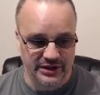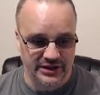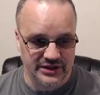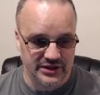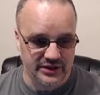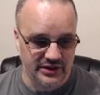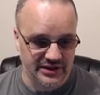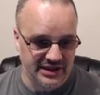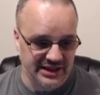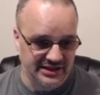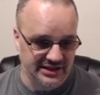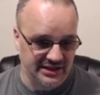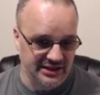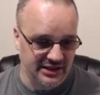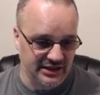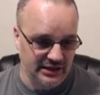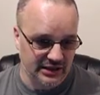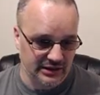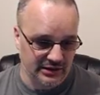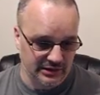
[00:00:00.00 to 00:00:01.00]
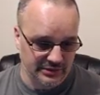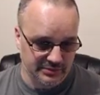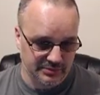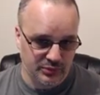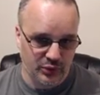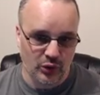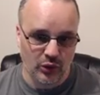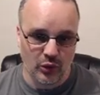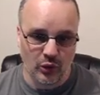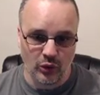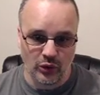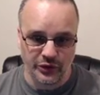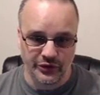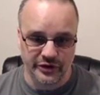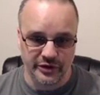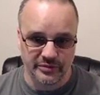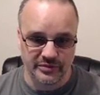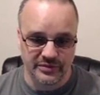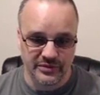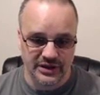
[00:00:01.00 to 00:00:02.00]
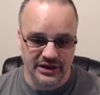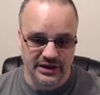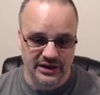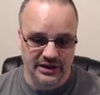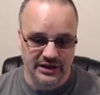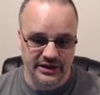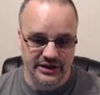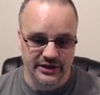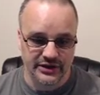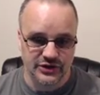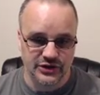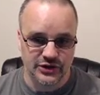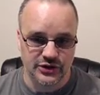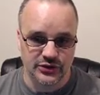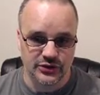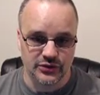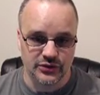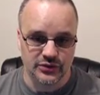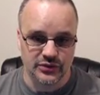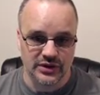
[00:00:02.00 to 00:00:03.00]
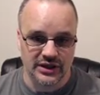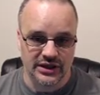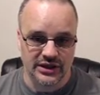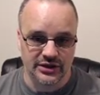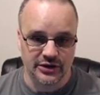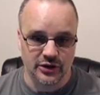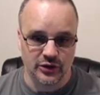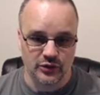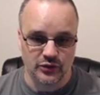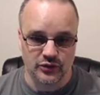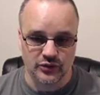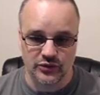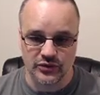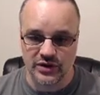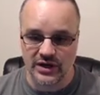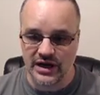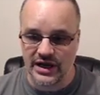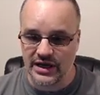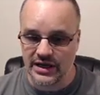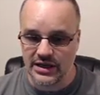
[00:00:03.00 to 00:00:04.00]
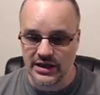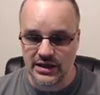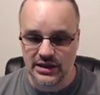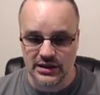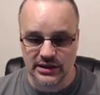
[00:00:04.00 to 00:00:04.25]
So it'll get them, it'll put all of them into an array.